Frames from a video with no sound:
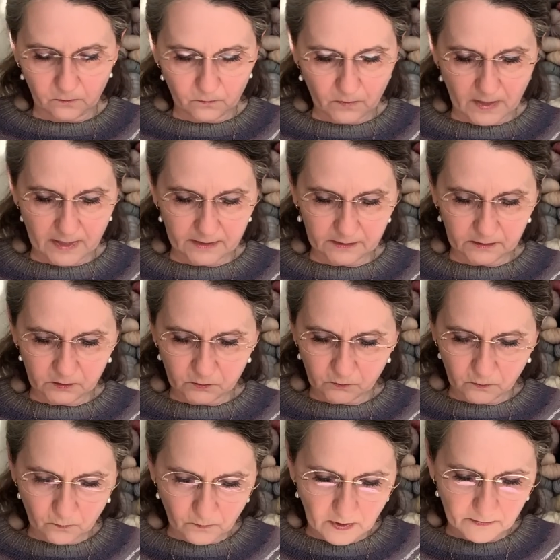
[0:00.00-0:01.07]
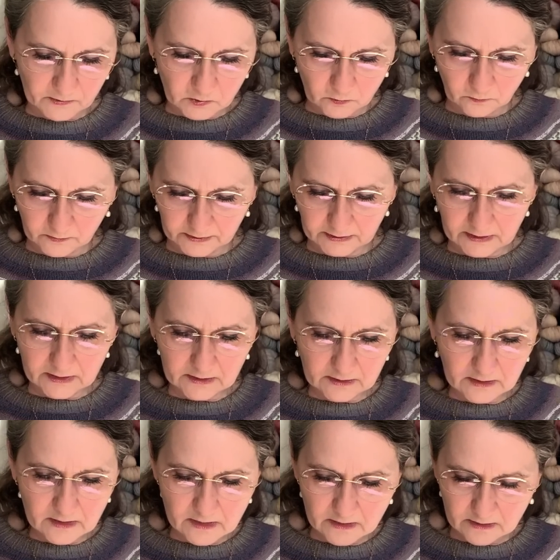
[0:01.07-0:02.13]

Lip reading: right into the rabbit hole again,